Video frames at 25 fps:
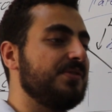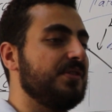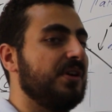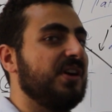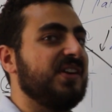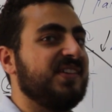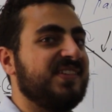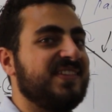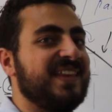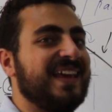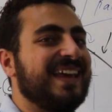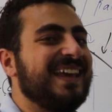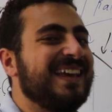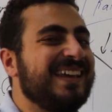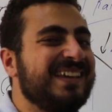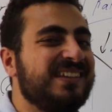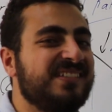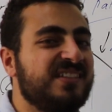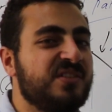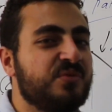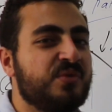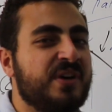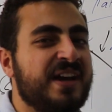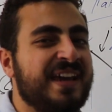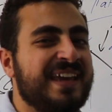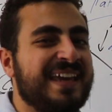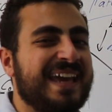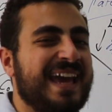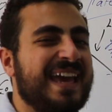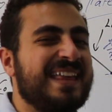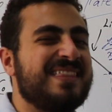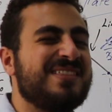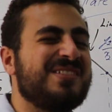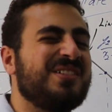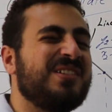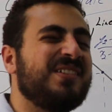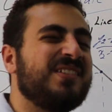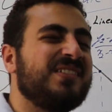There is the easy way
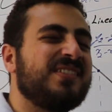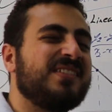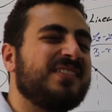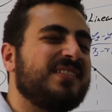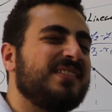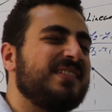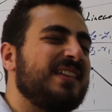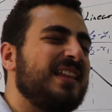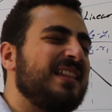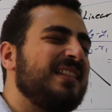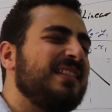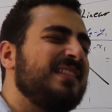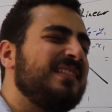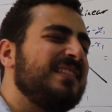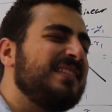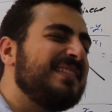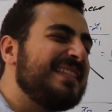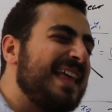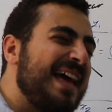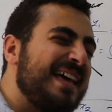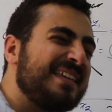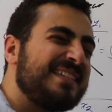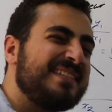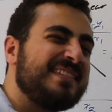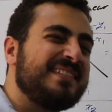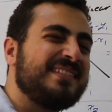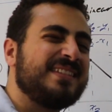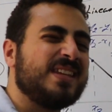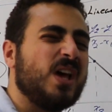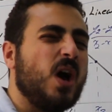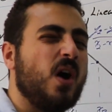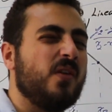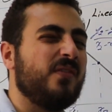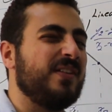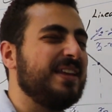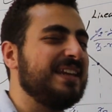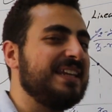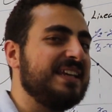and there's the less
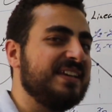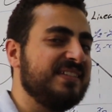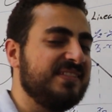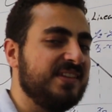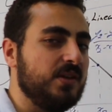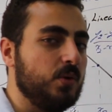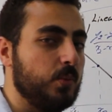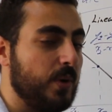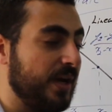of an easy